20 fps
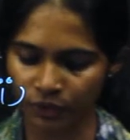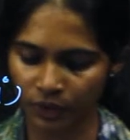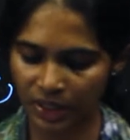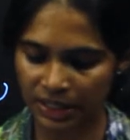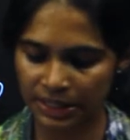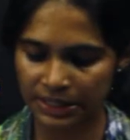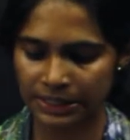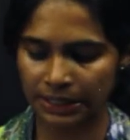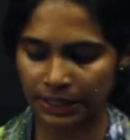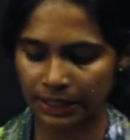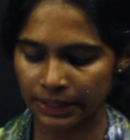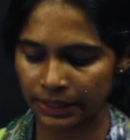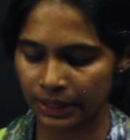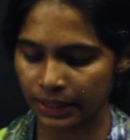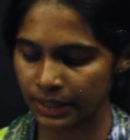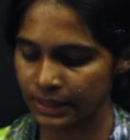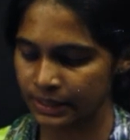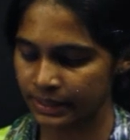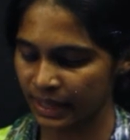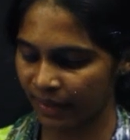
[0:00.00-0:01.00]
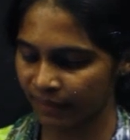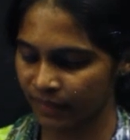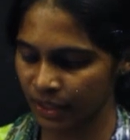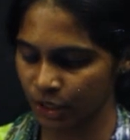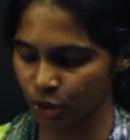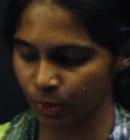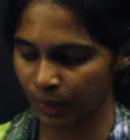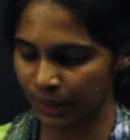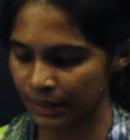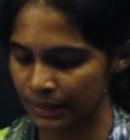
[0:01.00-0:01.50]
first cylinder is
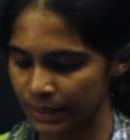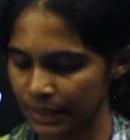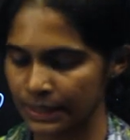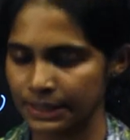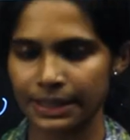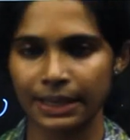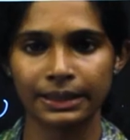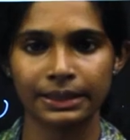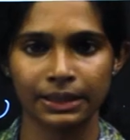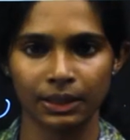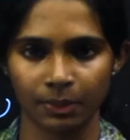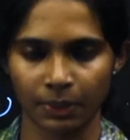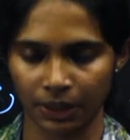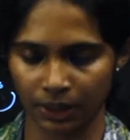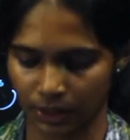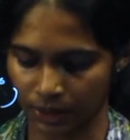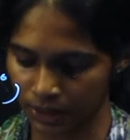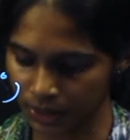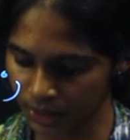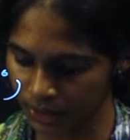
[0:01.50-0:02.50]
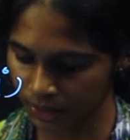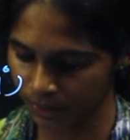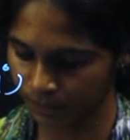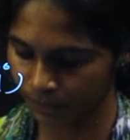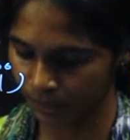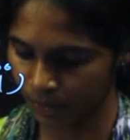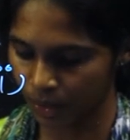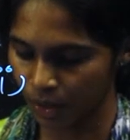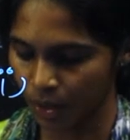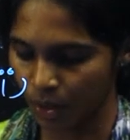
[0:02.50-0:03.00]
720 centimeters.
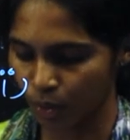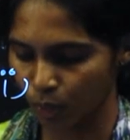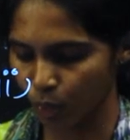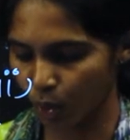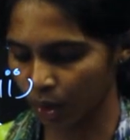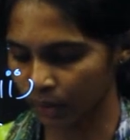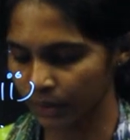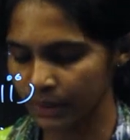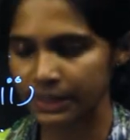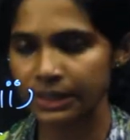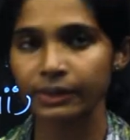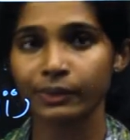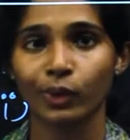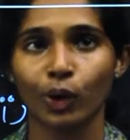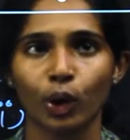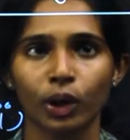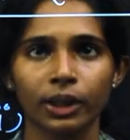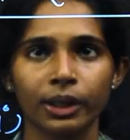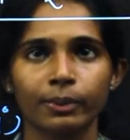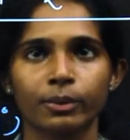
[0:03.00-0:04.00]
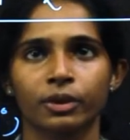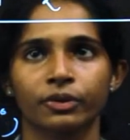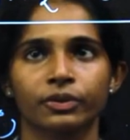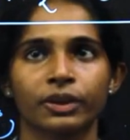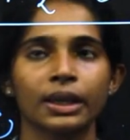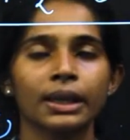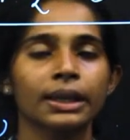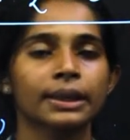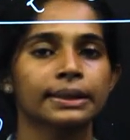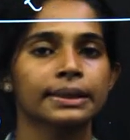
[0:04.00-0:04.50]
What is the volume of
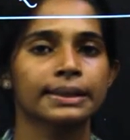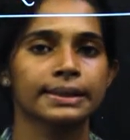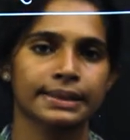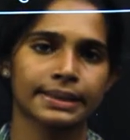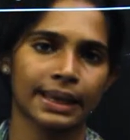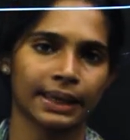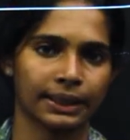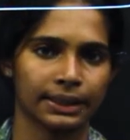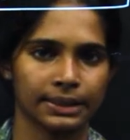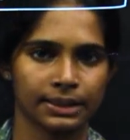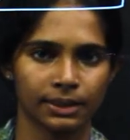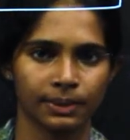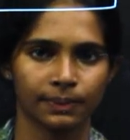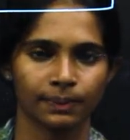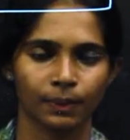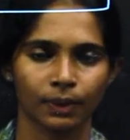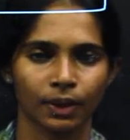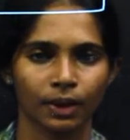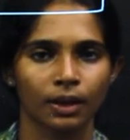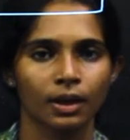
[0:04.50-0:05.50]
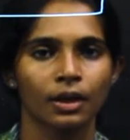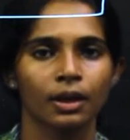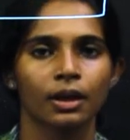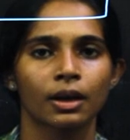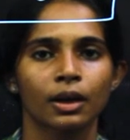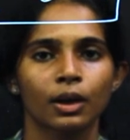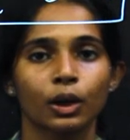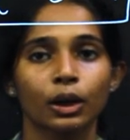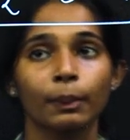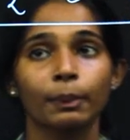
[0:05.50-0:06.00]
the second?
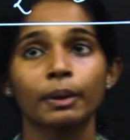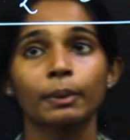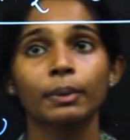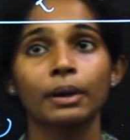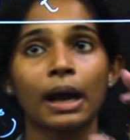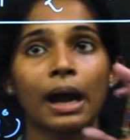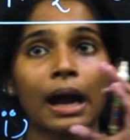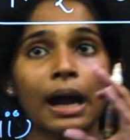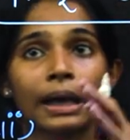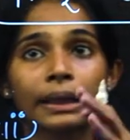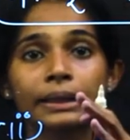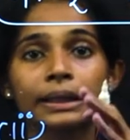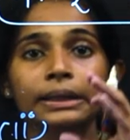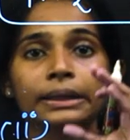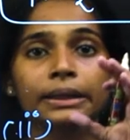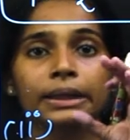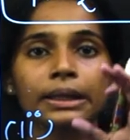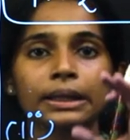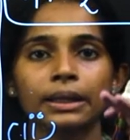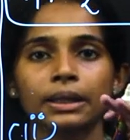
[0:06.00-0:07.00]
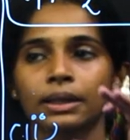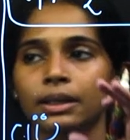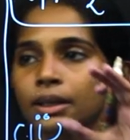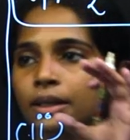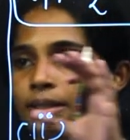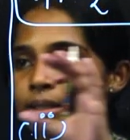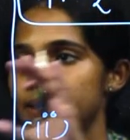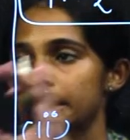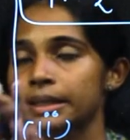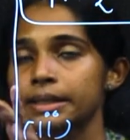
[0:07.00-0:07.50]
Now we have the
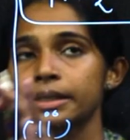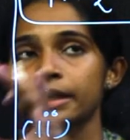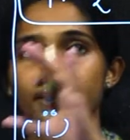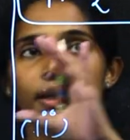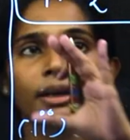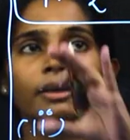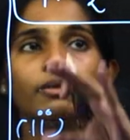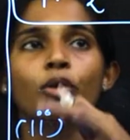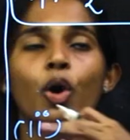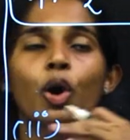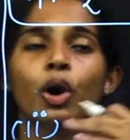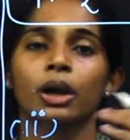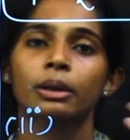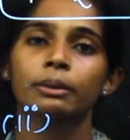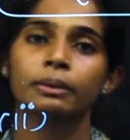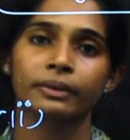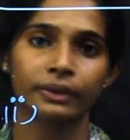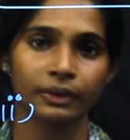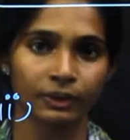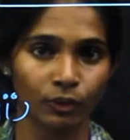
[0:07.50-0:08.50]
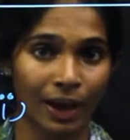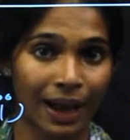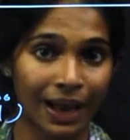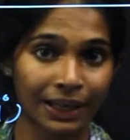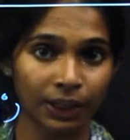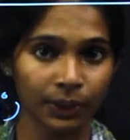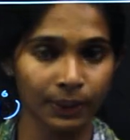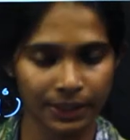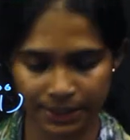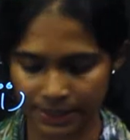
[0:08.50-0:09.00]
cylinder volume
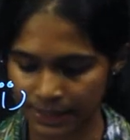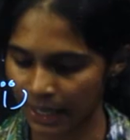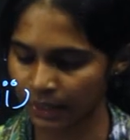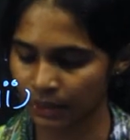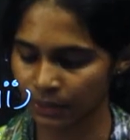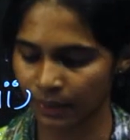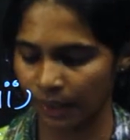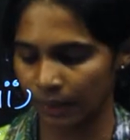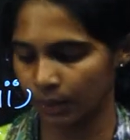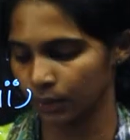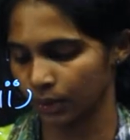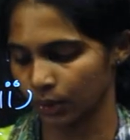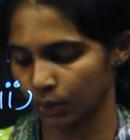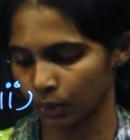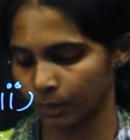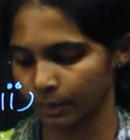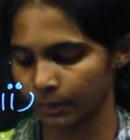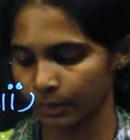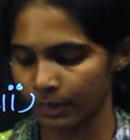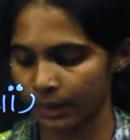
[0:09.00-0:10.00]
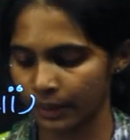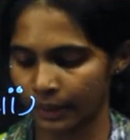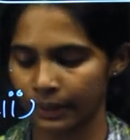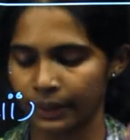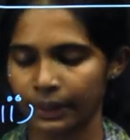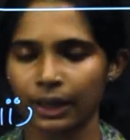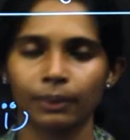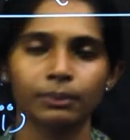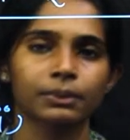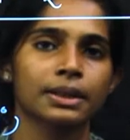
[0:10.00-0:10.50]
value, exact value. Now we
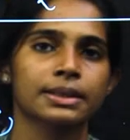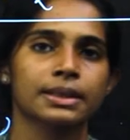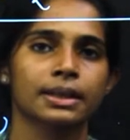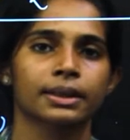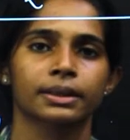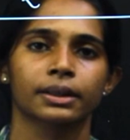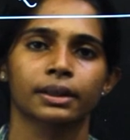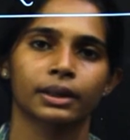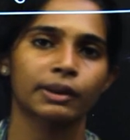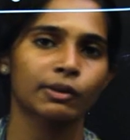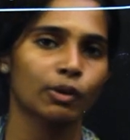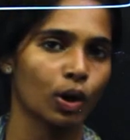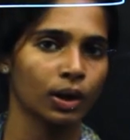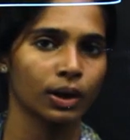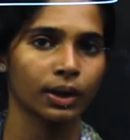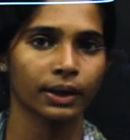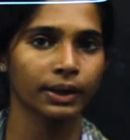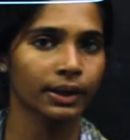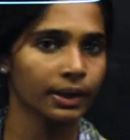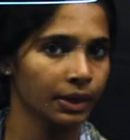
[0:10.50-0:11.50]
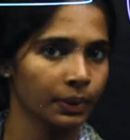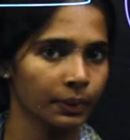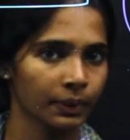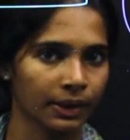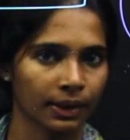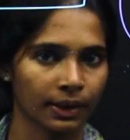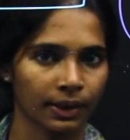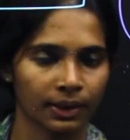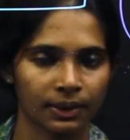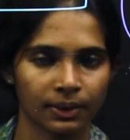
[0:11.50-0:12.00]
have the cylinder volume. So,
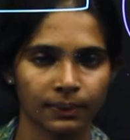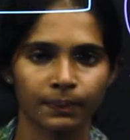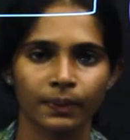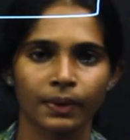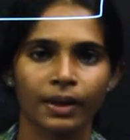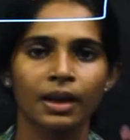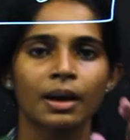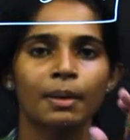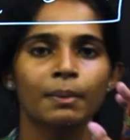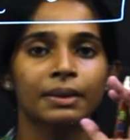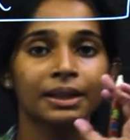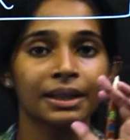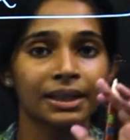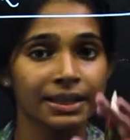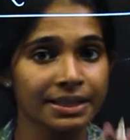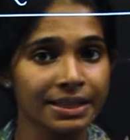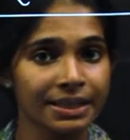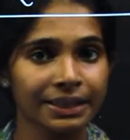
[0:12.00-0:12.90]
we have